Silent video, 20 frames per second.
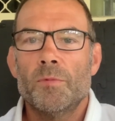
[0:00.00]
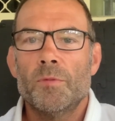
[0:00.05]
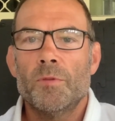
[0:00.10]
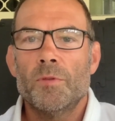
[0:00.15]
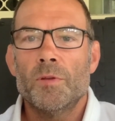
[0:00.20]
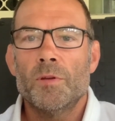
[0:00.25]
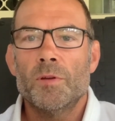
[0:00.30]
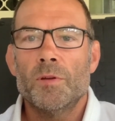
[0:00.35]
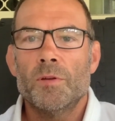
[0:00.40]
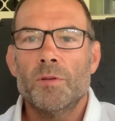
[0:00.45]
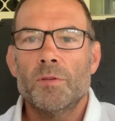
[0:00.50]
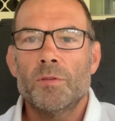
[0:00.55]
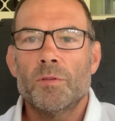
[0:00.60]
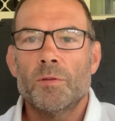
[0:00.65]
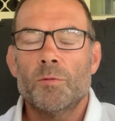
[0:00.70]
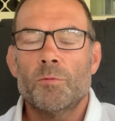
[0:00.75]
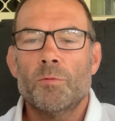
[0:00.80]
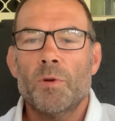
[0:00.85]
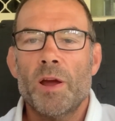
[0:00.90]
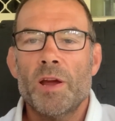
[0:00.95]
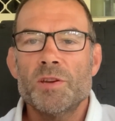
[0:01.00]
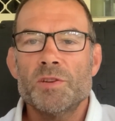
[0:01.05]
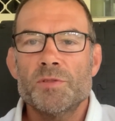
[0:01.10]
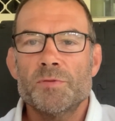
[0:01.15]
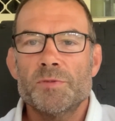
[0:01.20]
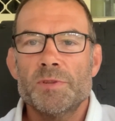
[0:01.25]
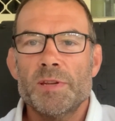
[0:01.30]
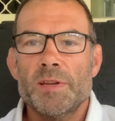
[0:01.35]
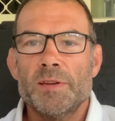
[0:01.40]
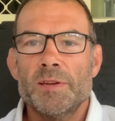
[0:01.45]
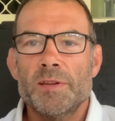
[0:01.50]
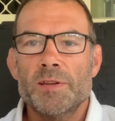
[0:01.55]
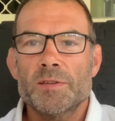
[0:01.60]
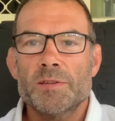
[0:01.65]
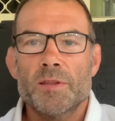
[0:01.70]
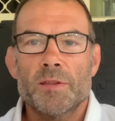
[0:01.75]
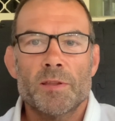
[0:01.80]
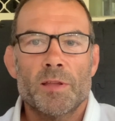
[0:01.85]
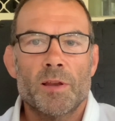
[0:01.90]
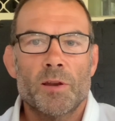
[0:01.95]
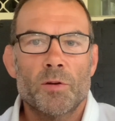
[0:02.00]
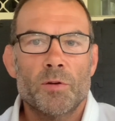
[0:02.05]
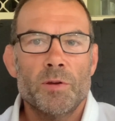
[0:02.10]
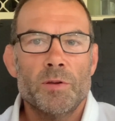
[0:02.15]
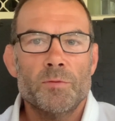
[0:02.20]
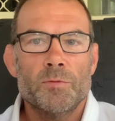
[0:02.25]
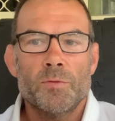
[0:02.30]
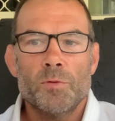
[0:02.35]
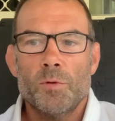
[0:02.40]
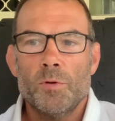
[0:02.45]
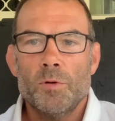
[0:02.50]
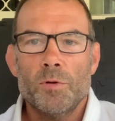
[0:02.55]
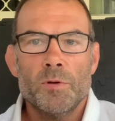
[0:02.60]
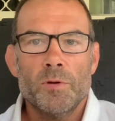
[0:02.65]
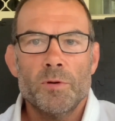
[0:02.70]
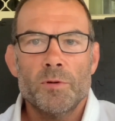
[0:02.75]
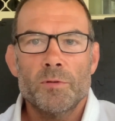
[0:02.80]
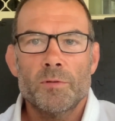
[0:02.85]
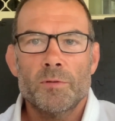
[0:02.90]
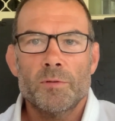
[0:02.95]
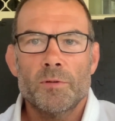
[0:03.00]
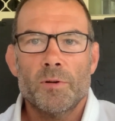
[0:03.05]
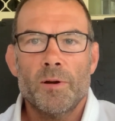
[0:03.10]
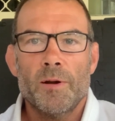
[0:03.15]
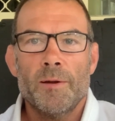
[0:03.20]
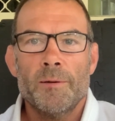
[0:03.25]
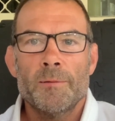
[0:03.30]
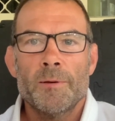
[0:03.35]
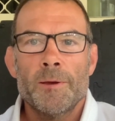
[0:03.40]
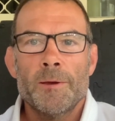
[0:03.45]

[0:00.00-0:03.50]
the range of techniques that they're looking for, right?